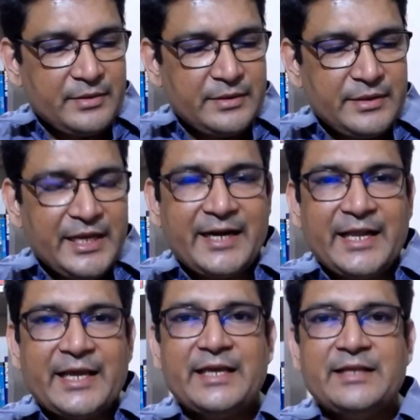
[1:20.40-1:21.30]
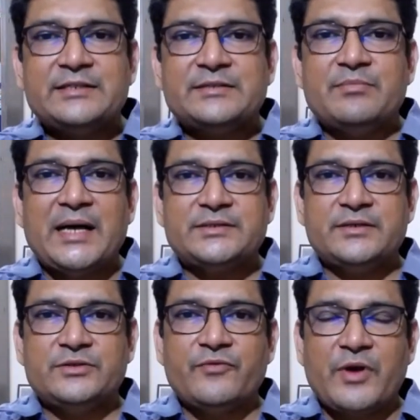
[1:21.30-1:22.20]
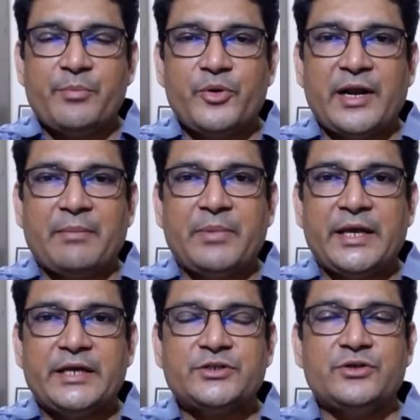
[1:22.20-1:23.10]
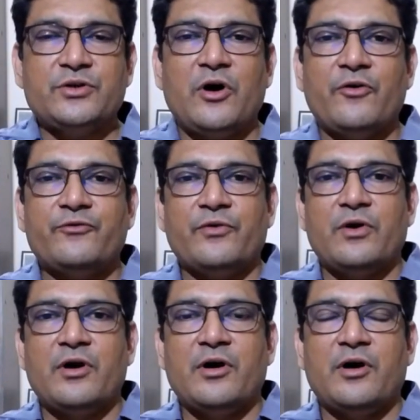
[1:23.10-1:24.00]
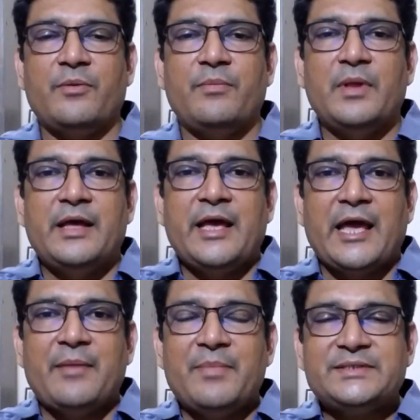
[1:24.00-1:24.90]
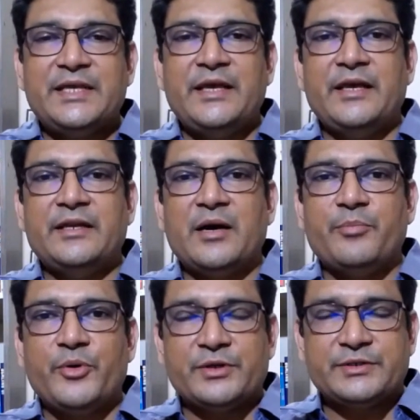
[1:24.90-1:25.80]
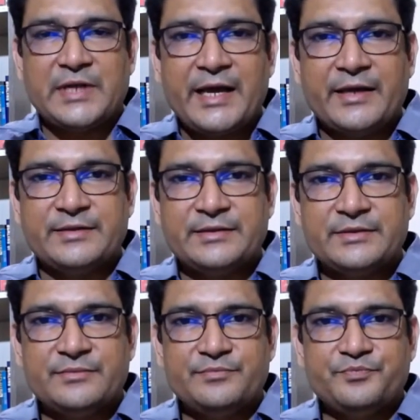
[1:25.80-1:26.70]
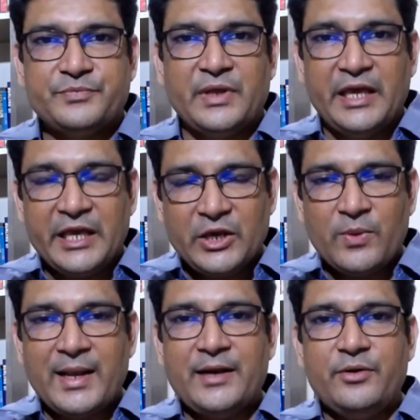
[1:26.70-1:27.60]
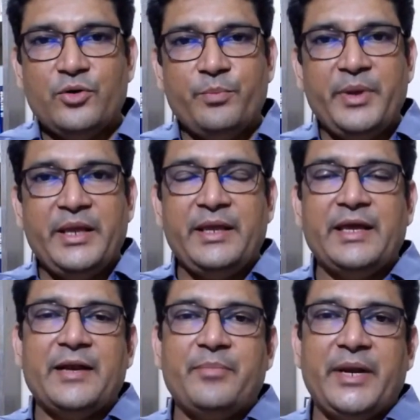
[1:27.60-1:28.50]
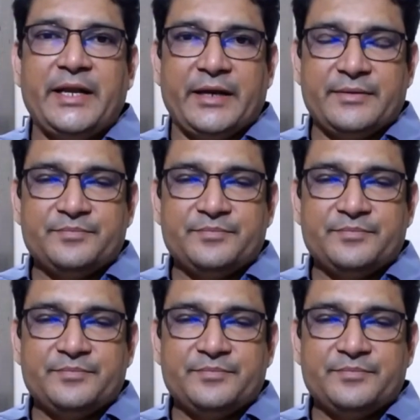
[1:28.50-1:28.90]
they are taking this masters of computer application of uh, msc in computer science equivalent to be and btech